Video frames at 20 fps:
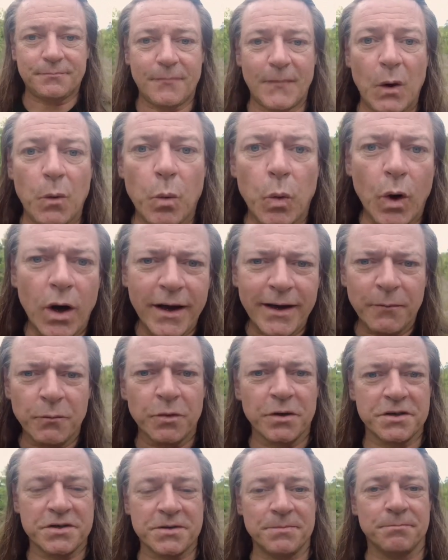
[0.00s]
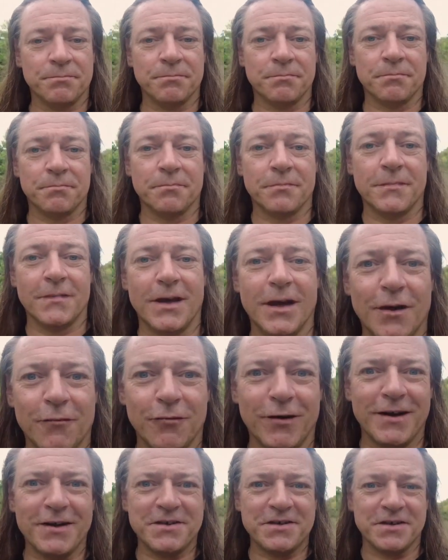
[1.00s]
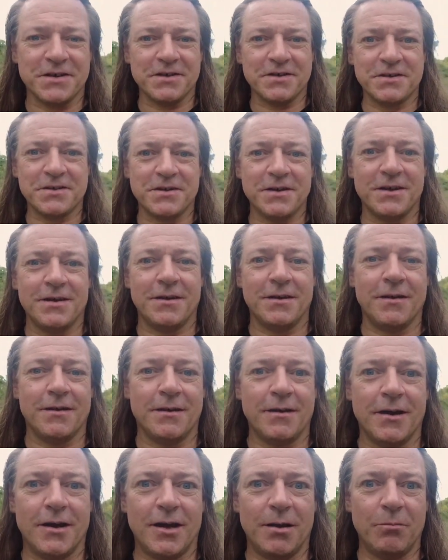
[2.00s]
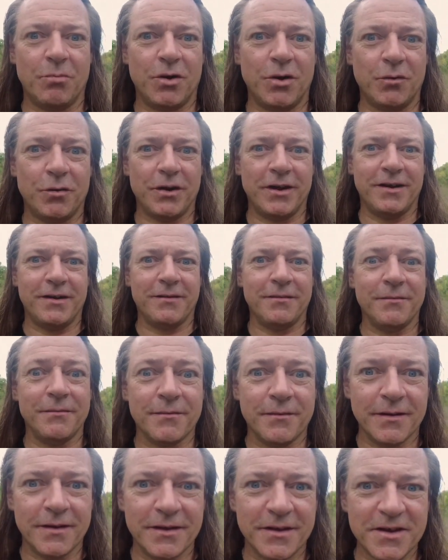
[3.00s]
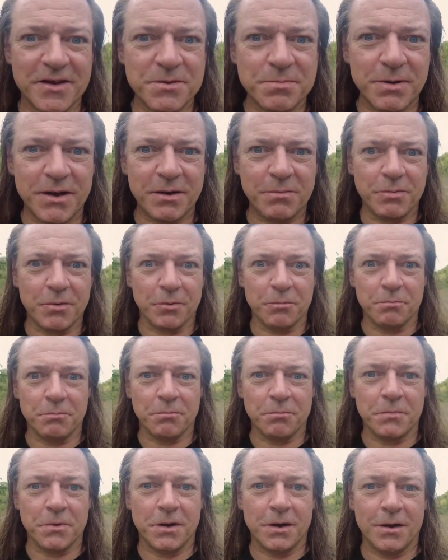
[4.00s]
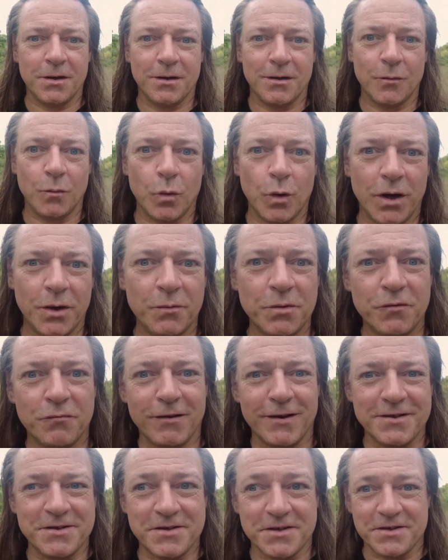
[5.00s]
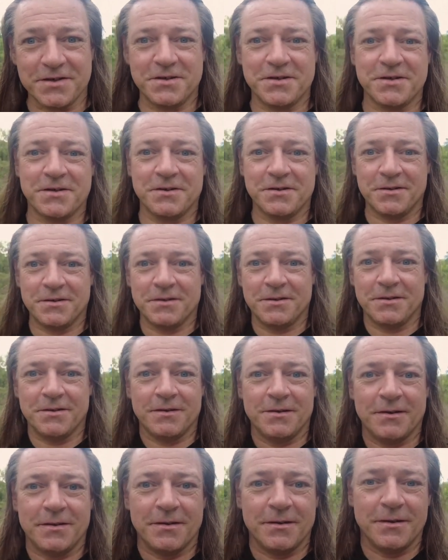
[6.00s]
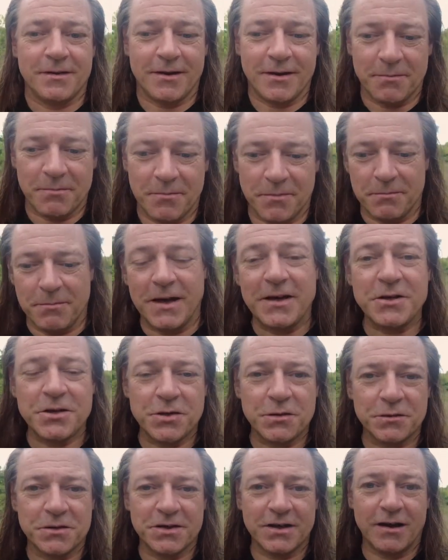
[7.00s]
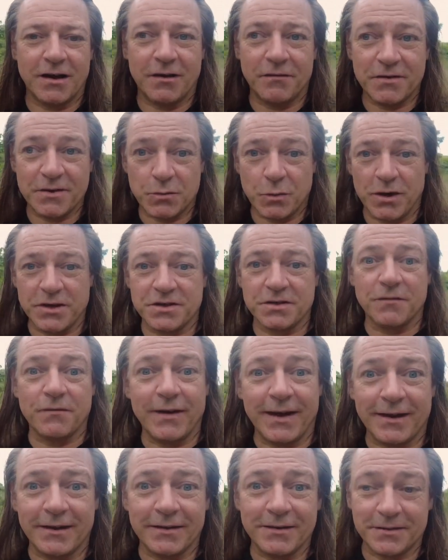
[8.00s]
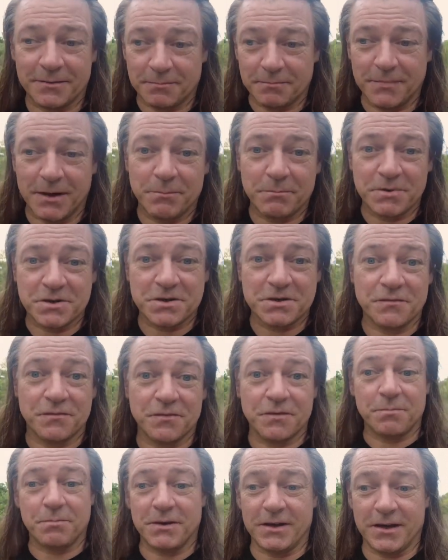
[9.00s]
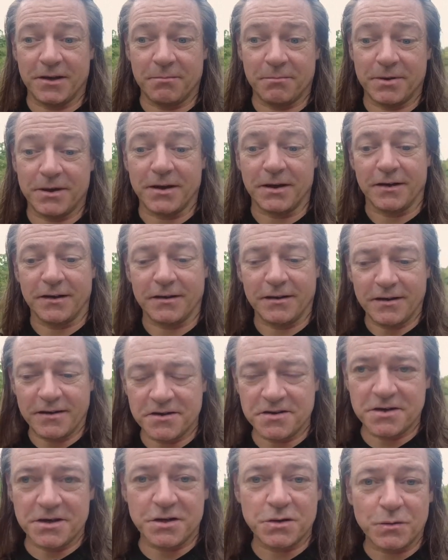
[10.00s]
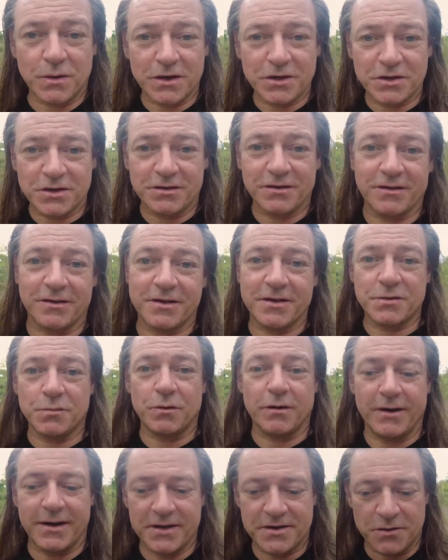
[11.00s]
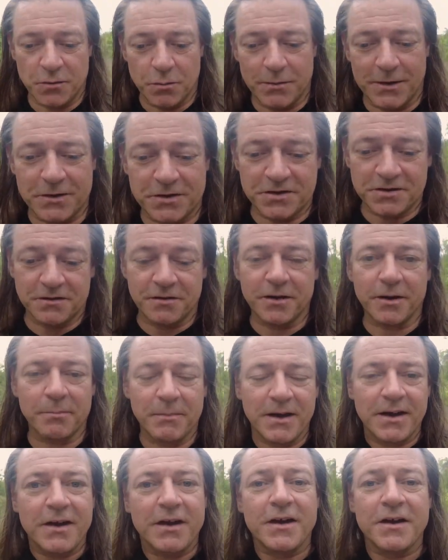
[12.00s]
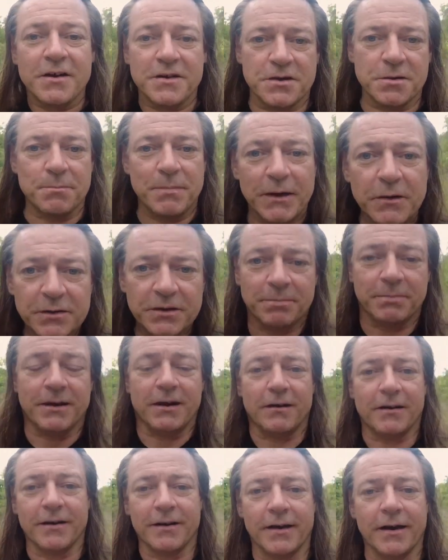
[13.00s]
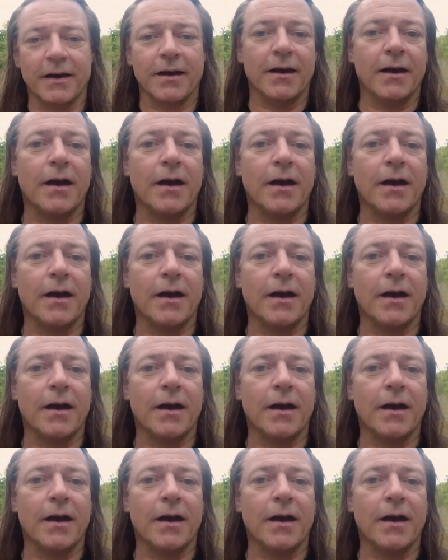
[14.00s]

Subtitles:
why would a racist employ these people? Why would a racist make sure to go out of his way to vet members of the BNP? And in a situation like this, where he has not much time to build a party,